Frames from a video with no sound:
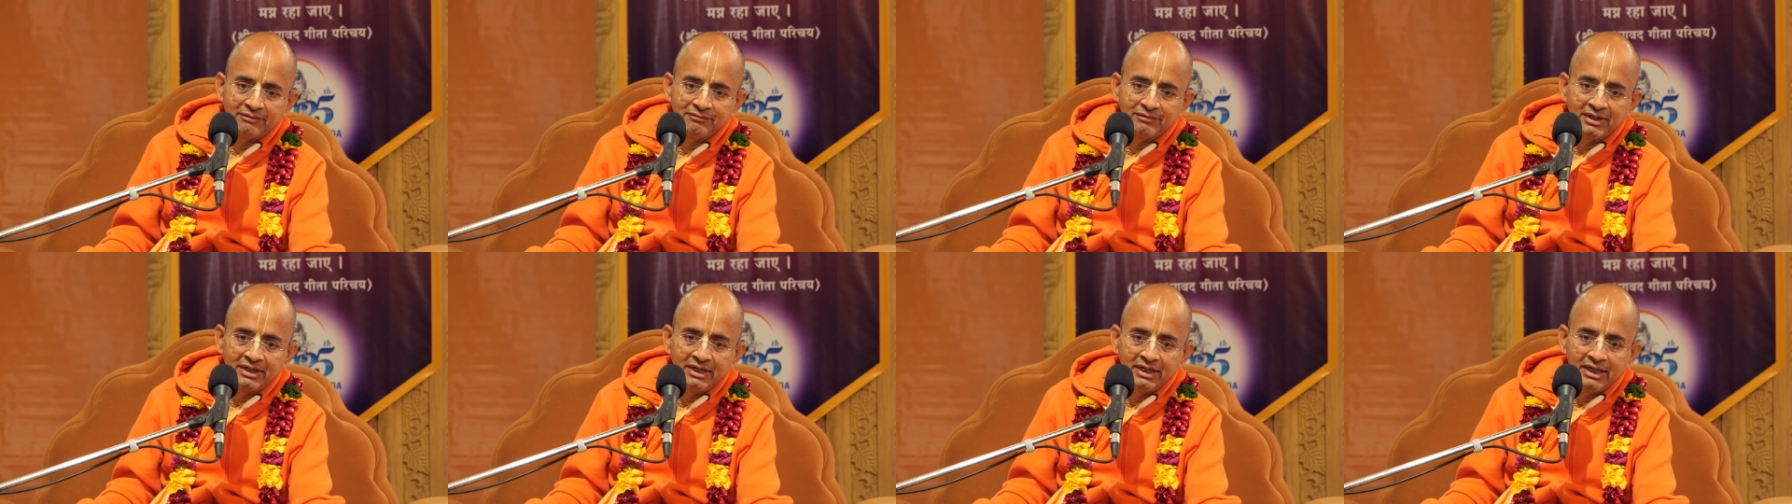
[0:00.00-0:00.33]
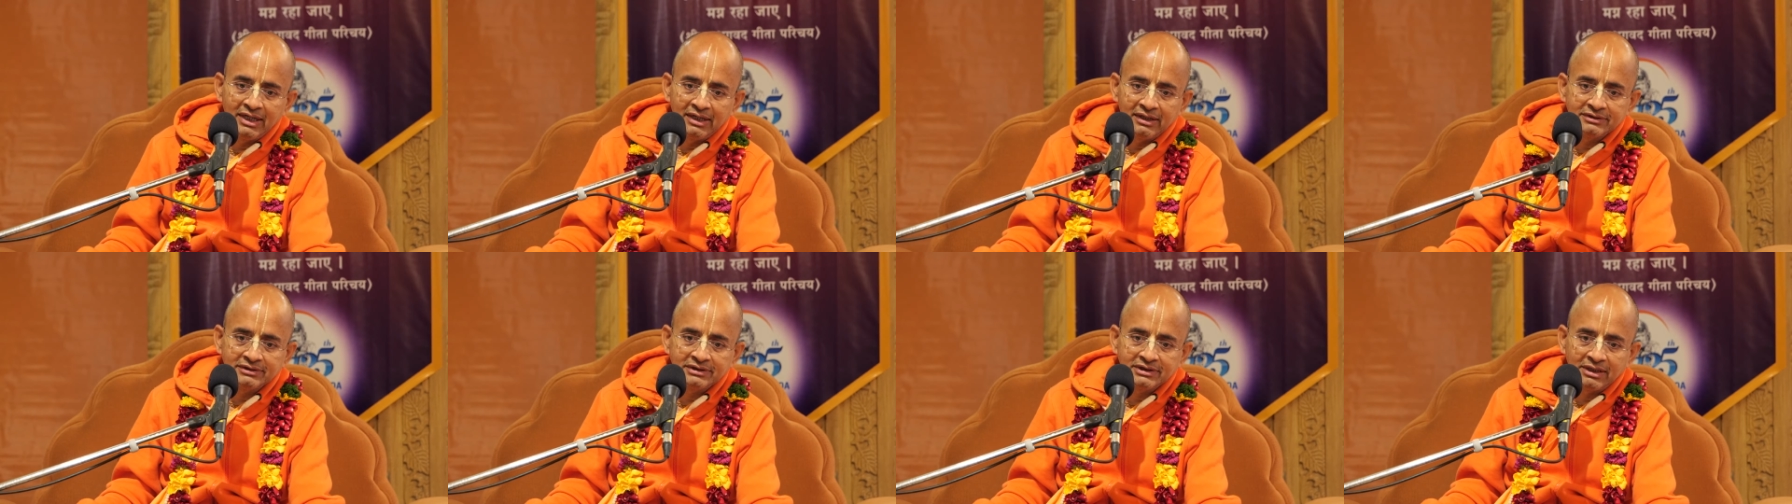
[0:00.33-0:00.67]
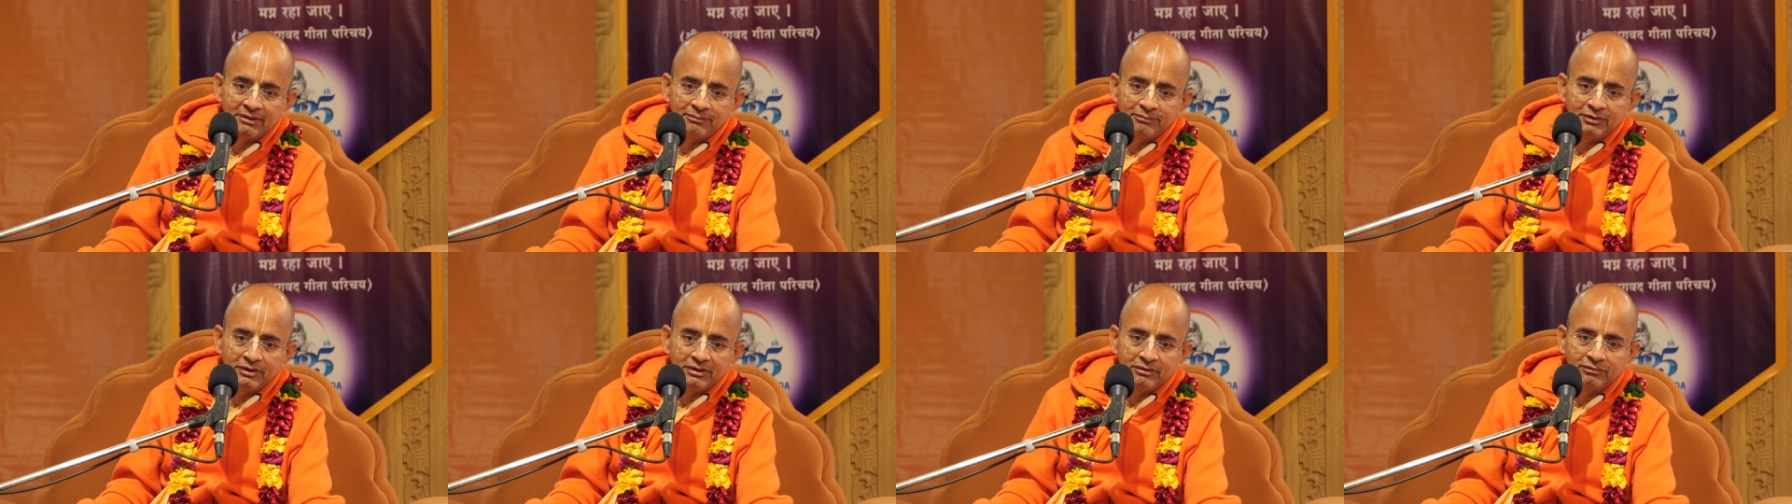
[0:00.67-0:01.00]
After reading
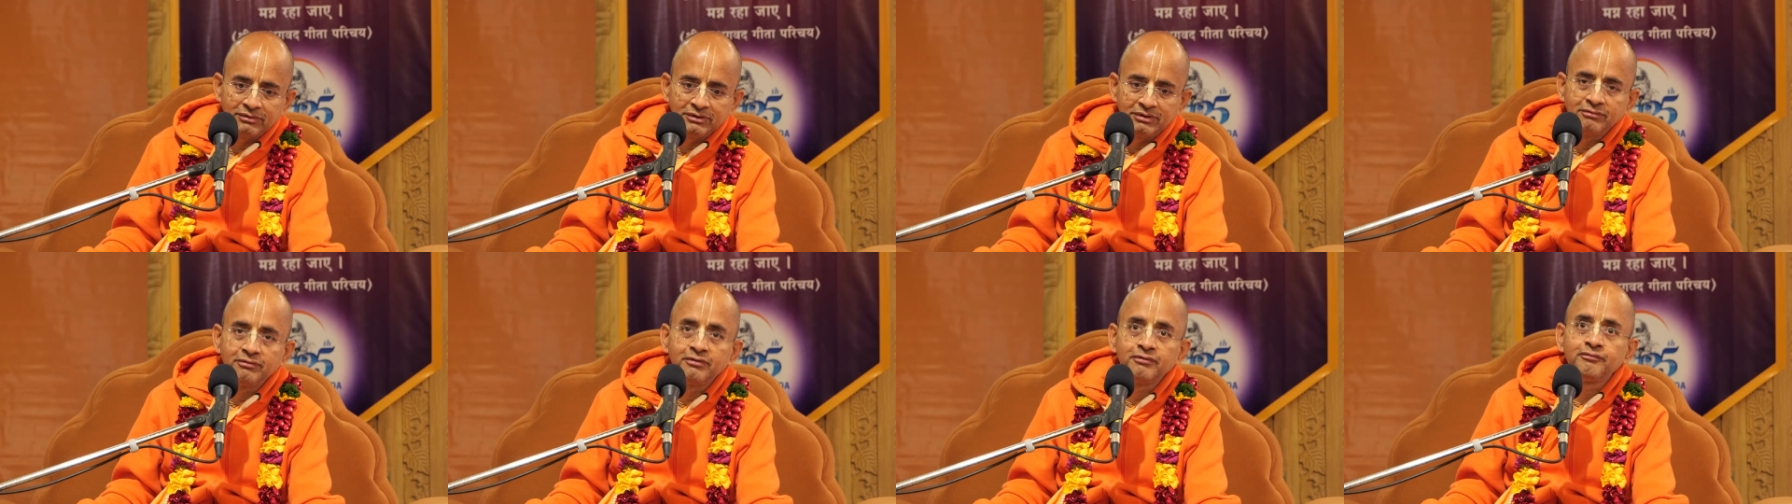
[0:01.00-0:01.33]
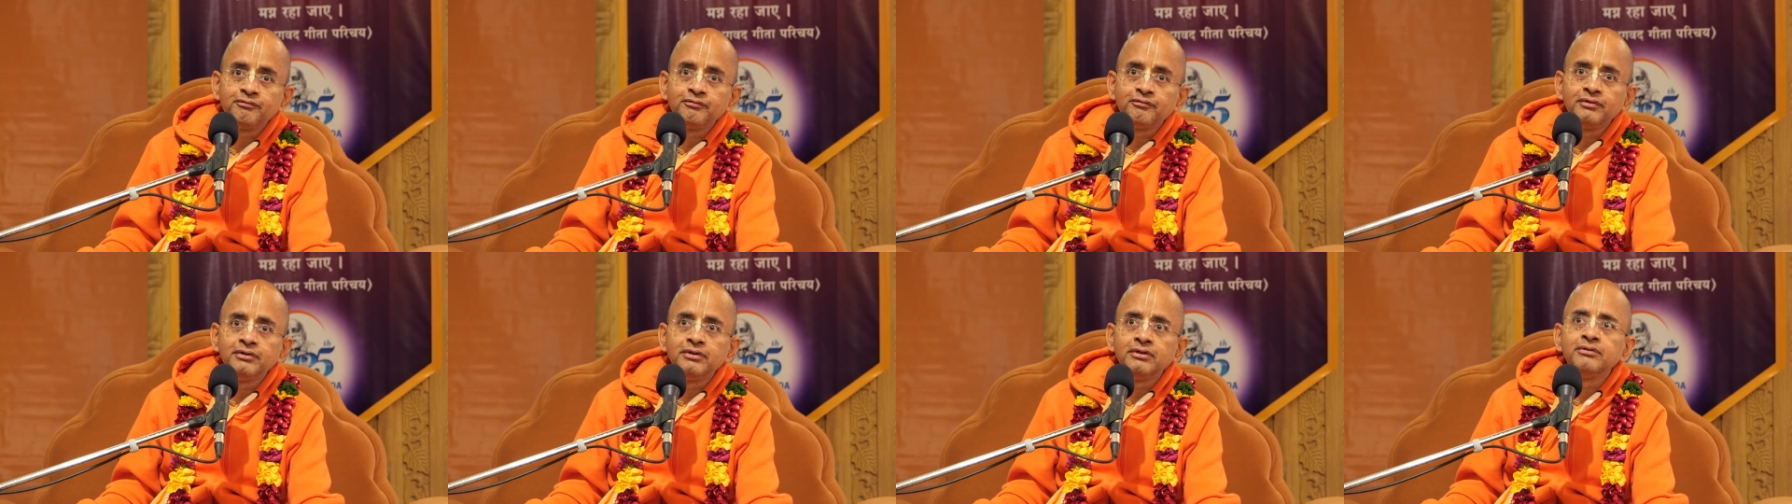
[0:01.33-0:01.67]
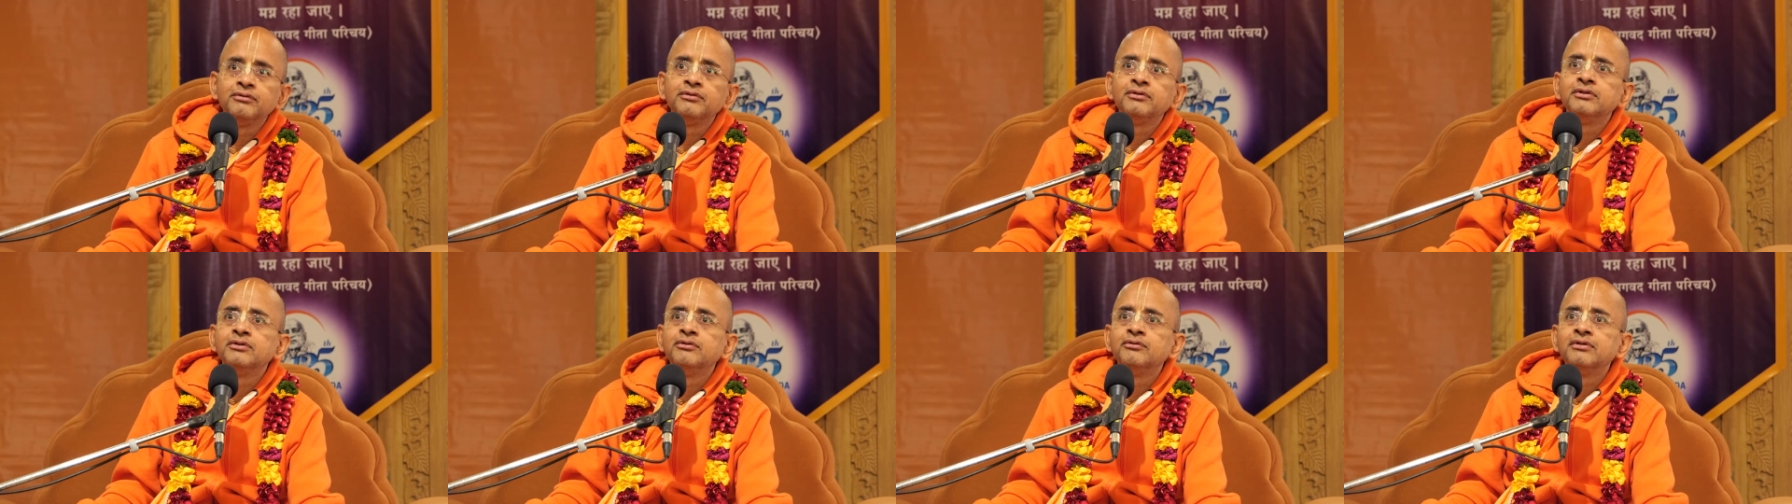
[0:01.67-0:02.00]
Krishna book, you
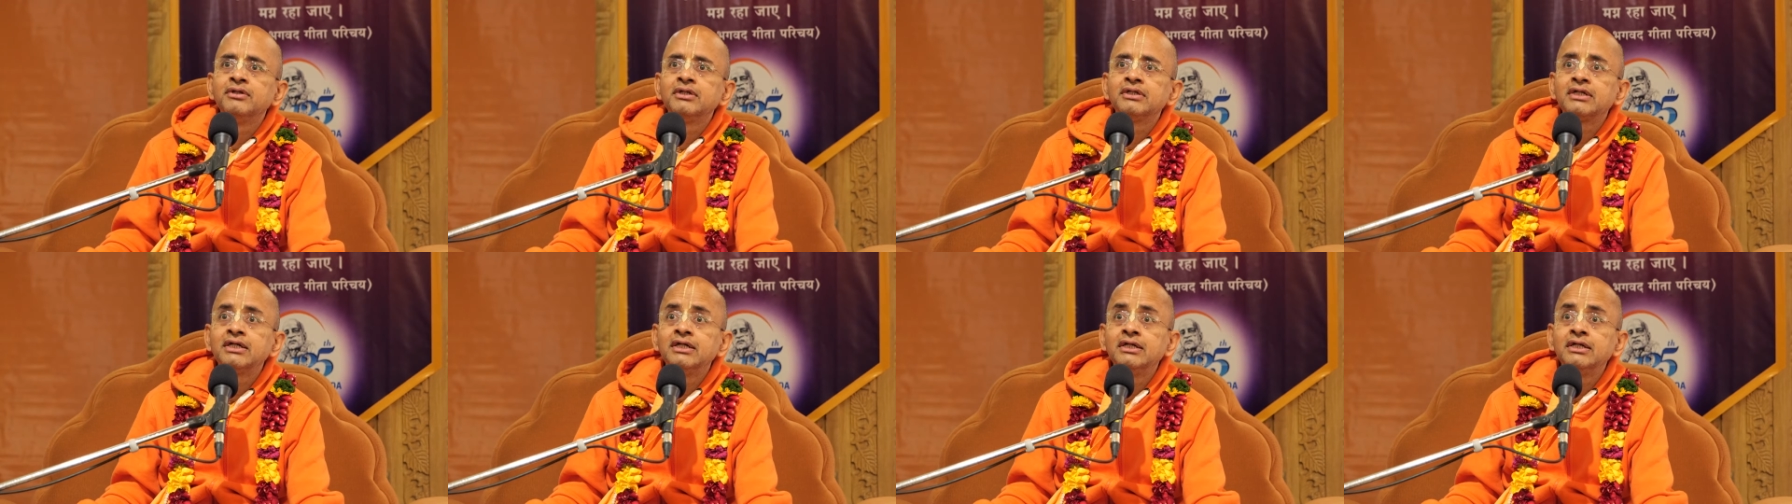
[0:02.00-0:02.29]
will